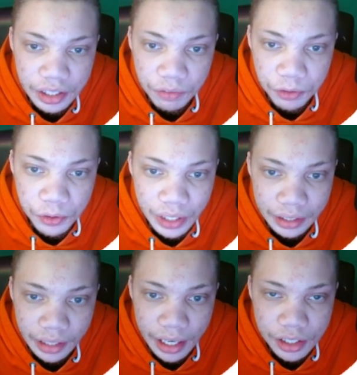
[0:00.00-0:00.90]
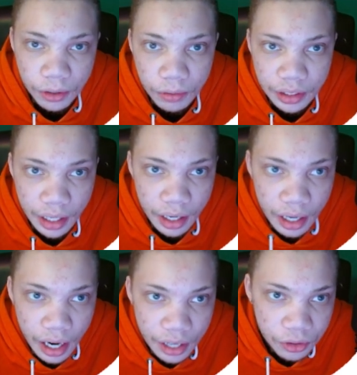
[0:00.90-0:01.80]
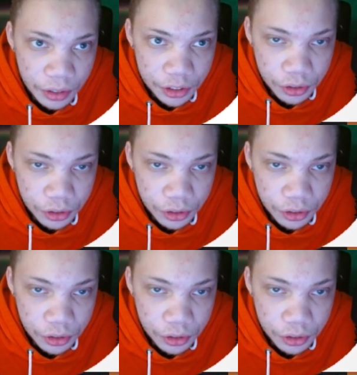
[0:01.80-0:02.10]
views like that. So yeah, that's going to get you